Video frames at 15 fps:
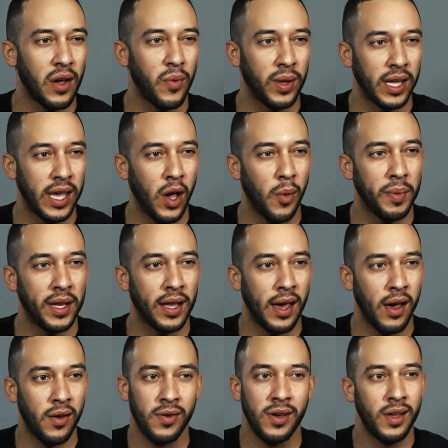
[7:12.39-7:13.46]
that really help me
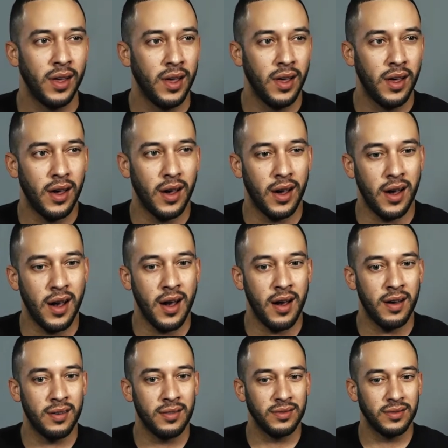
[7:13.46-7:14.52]
out.
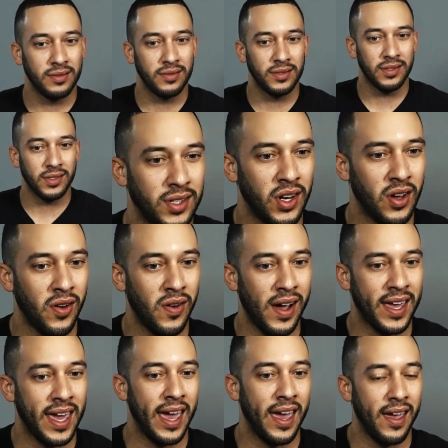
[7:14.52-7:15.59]
Uh, you know, I
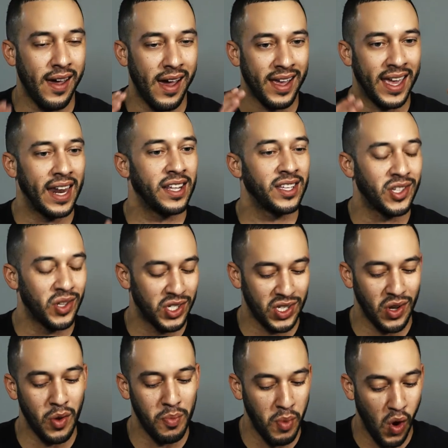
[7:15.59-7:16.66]
can't, I get into a
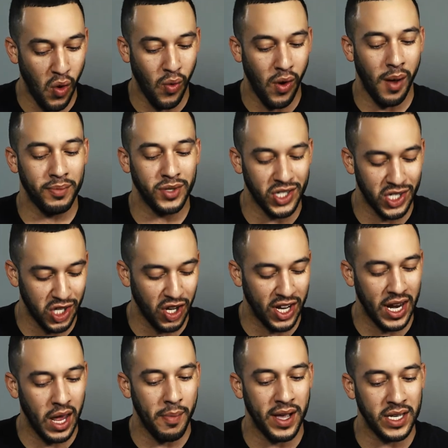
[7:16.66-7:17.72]
certain mode where I'm just
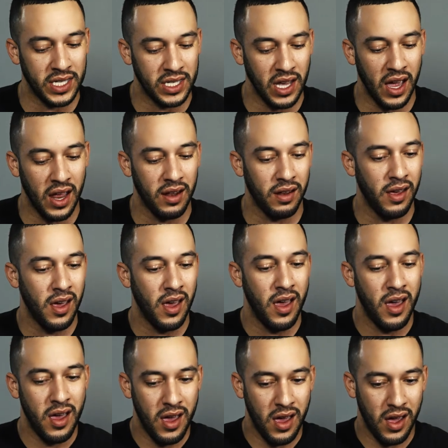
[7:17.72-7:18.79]
looking at my set
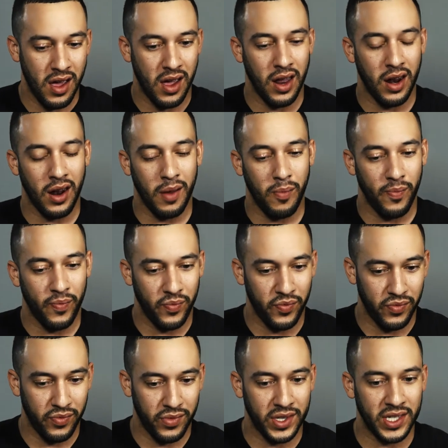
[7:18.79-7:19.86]
and I'm
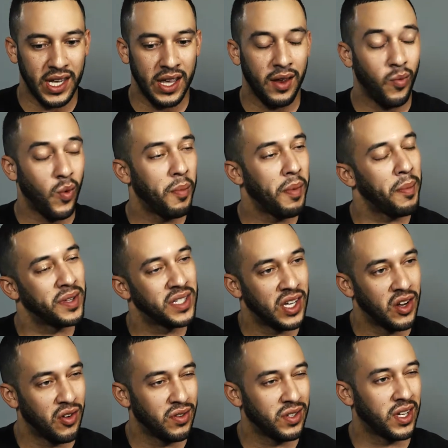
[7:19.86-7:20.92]
seeing what my
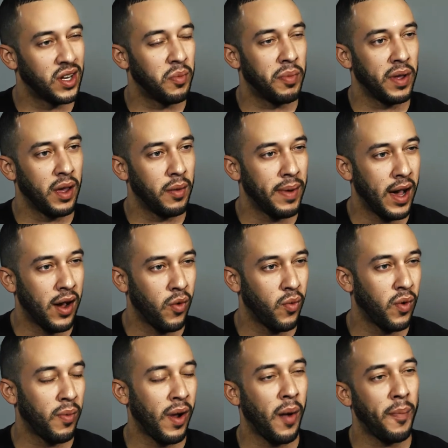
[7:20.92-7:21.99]
material is going to be about,
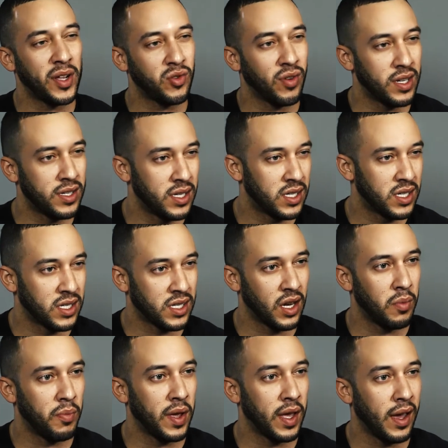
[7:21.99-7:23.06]
how my transition is
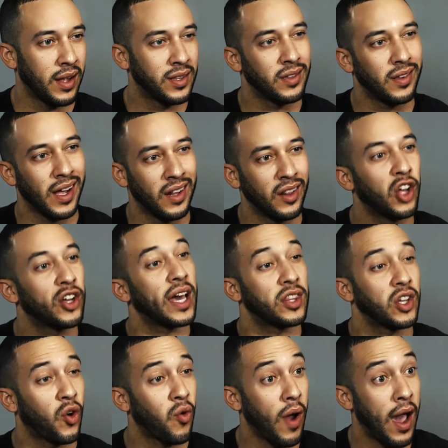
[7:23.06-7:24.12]
going to be. I, I, look at the
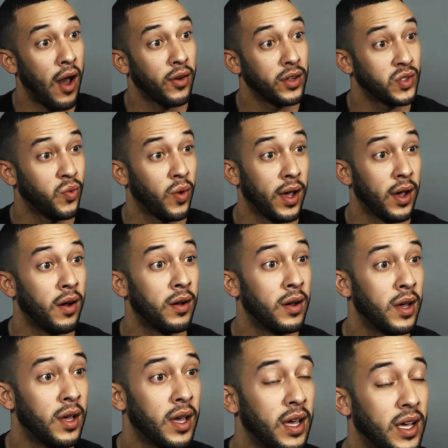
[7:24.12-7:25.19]
crowd as well
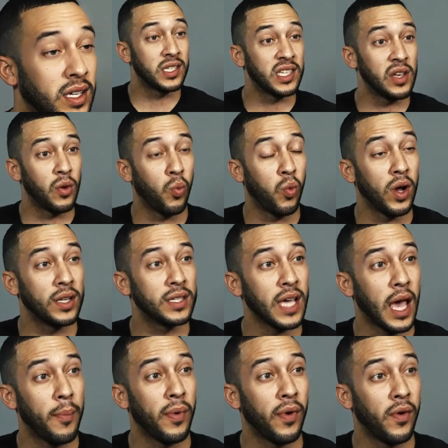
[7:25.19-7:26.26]
and see what
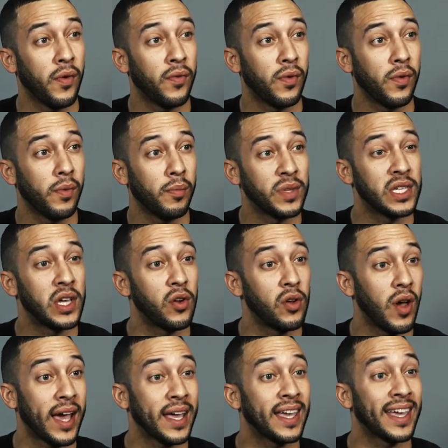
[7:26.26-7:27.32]
type of
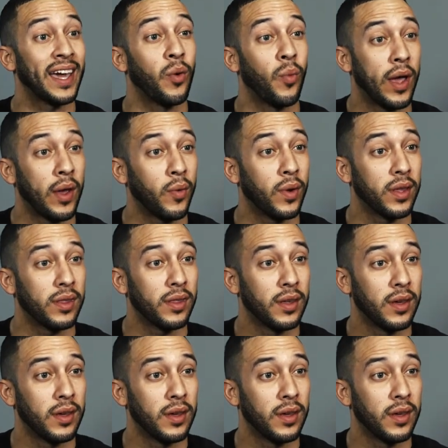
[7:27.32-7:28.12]
material I can get away with